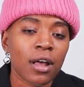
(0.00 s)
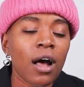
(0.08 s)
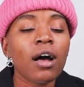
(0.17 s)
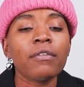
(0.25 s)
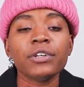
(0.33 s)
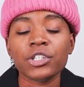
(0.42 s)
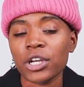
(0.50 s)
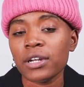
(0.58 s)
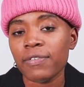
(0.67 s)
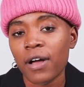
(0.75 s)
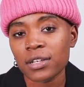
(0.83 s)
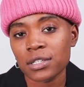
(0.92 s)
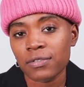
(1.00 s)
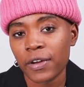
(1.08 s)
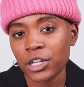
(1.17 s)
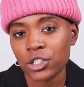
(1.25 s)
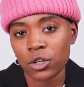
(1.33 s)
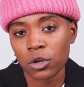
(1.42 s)
of the Jade Fox
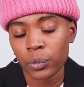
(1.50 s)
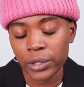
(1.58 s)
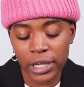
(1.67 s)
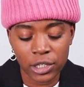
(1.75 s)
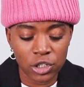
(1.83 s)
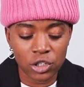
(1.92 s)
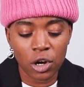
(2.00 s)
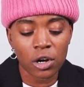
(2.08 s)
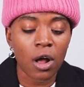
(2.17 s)
Advice Show, we'd like to start